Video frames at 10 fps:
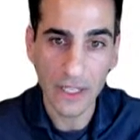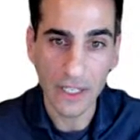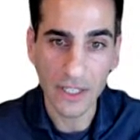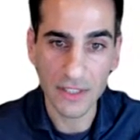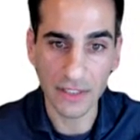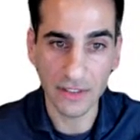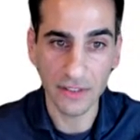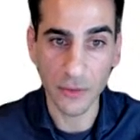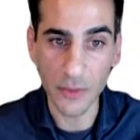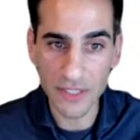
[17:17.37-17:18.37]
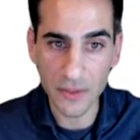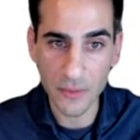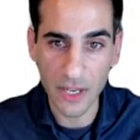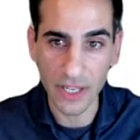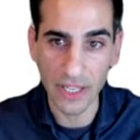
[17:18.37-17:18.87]
is that the reason
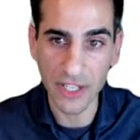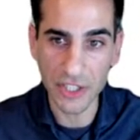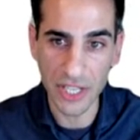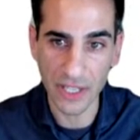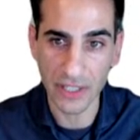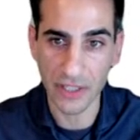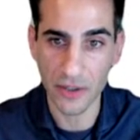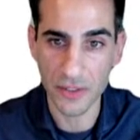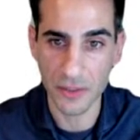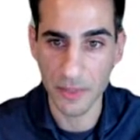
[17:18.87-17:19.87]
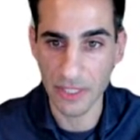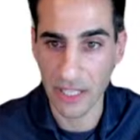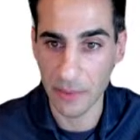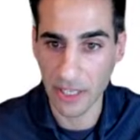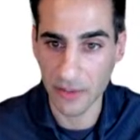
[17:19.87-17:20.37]
why AGN can also be
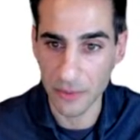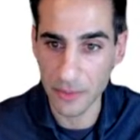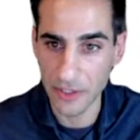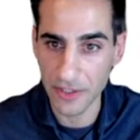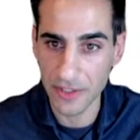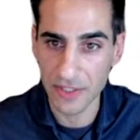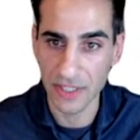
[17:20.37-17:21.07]
Lyman alpha emitters